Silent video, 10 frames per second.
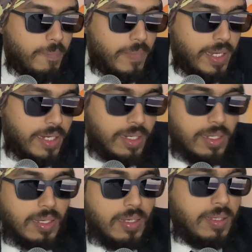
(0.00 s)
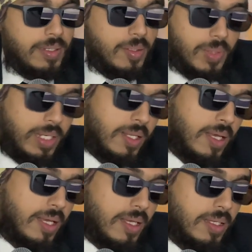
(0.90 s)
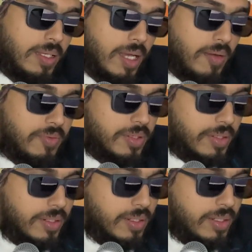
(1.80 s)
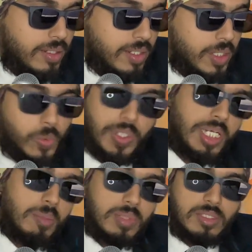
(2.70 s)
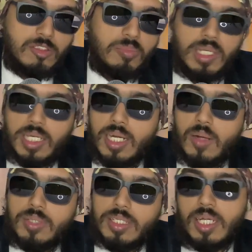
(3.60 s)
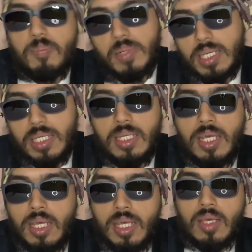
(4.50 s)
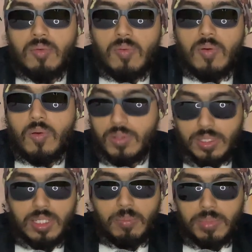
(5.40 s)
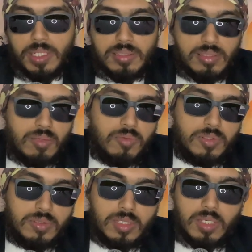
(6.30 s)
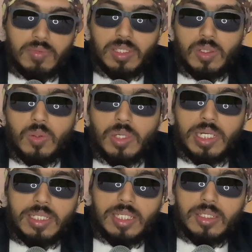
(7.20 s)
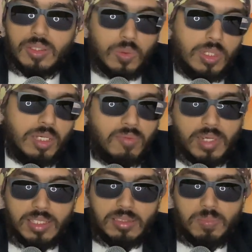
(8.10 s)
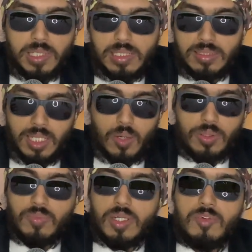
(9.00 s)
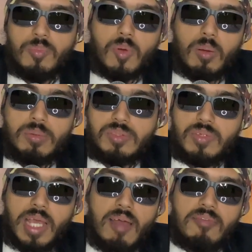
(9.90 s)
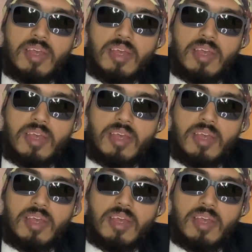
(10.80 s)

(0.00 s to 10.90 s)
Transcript: And after 20 months of being grounded, that plane or the company itself was given the go ahead that you can fly these planes now, and whatever problems we have